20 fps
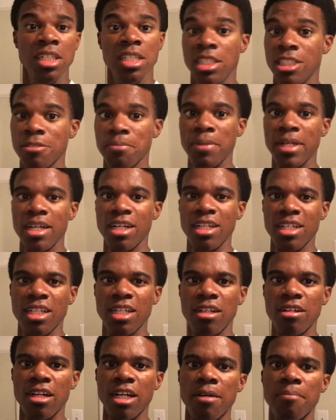It's a
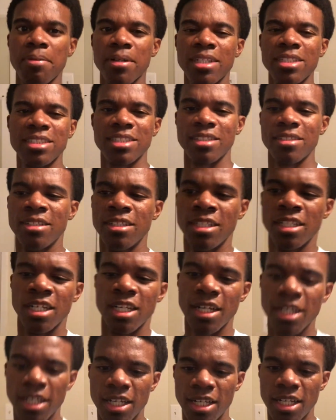better-looking car in person.
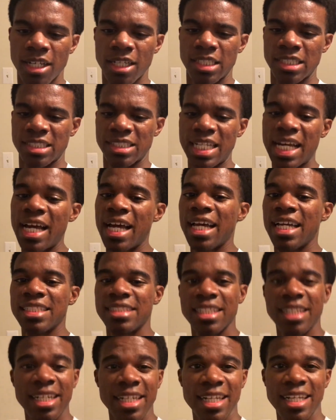Uh, it's not
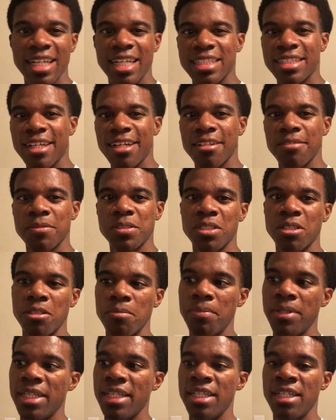as ugly I thought it was
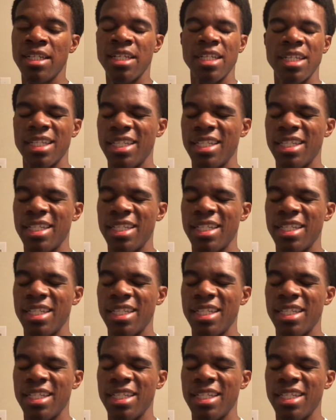going to be.